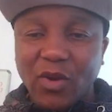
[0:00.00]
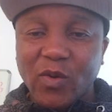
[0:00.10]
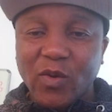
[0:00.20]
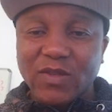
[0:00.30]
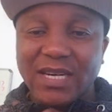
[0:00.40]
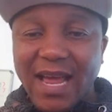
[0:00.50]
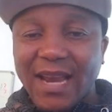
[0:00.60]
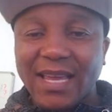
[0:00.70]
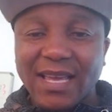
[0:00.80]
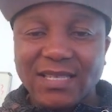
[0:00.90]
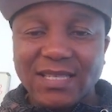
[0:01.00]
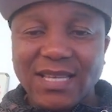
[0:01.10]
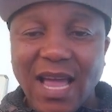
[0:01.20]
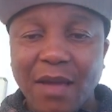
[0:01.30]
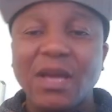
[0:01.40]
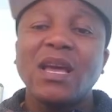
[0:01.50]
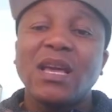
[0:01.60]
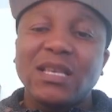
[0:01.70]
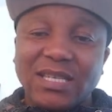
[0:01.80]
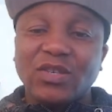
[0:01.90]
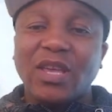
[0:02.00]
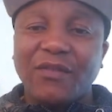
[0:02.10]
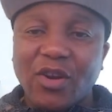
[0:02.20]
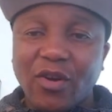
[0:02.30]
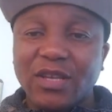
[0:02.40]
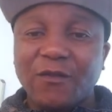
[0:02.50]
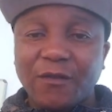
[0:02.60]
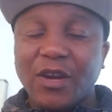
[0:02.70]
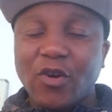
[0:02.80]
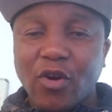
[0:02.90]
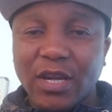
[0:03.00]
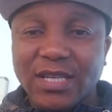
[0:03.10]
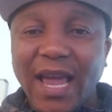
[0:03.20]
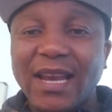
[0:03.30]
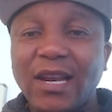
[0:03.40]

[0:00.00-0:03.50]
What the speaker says: because I dedicate time just to give knowledge, free knowledge.